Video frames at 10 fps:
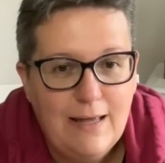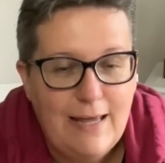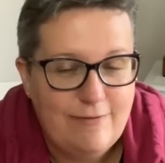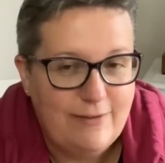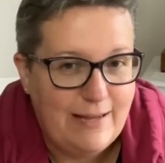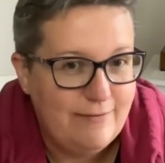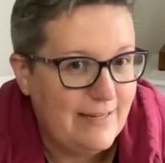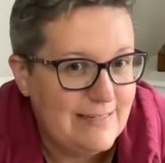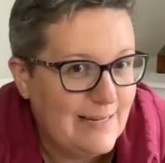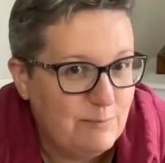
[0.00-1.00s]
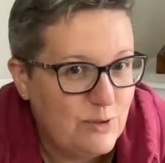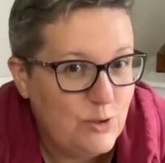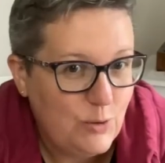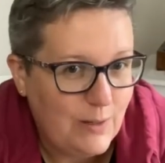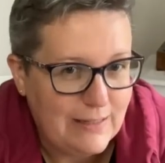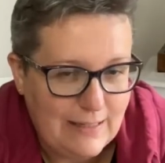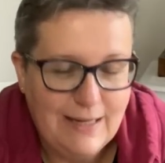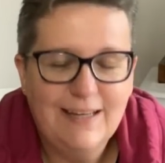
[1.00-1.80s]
if I've had time to do any.